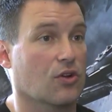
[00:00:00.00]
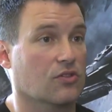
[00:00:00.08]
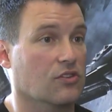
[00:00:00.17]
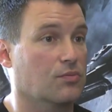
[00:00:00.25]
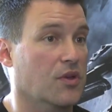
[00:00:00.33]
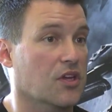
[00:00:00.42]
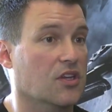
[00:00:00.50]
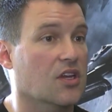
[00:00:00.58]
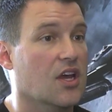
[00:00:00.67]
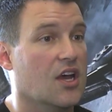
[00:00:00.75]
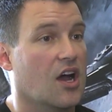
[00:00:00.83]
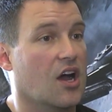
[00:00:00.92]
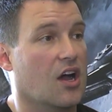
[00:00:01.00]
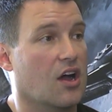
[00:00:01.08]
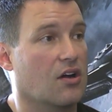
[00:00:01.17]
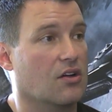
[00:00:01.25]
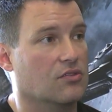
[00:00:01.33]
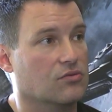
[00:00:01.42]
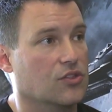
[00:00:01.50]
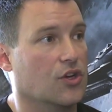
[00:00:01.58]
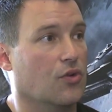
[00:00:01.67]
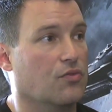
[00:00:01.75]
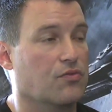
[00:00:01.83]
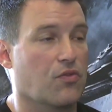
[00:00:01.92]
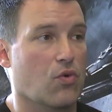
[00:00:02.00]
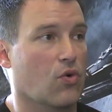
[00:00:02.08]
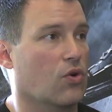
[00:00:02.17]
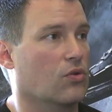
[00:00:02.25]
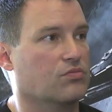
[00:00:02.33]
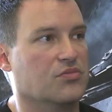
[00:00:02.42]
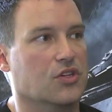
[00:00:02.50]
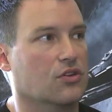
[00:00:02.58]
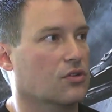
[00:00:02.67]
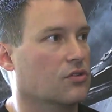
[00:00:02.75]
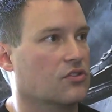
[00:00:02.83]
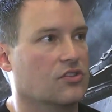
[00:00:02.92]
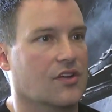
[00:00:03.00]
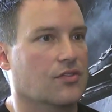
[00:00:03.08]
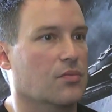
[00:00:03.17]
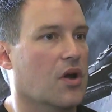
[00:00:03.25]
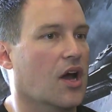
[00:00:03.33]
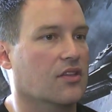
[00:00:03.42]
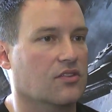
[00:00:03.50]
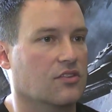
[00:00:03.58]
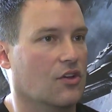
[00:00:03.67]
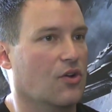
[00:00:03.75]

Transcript: years. It's been, 4 years, 7 months.